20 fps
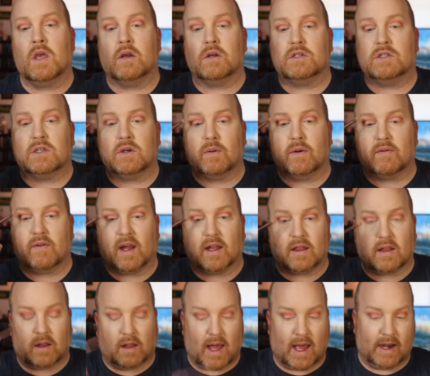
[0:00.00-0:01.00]
So we've got
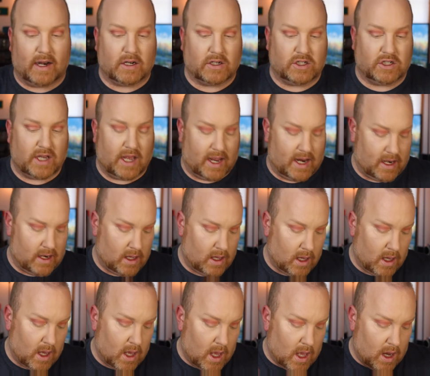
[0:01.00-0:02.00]
the lighter shade.
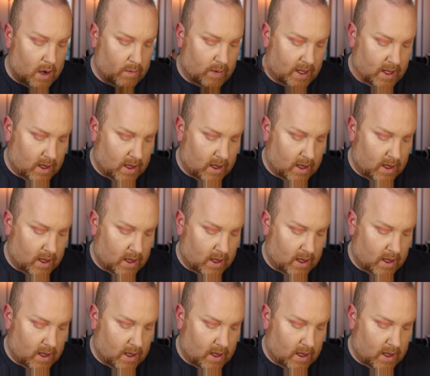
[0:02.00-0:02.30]
And we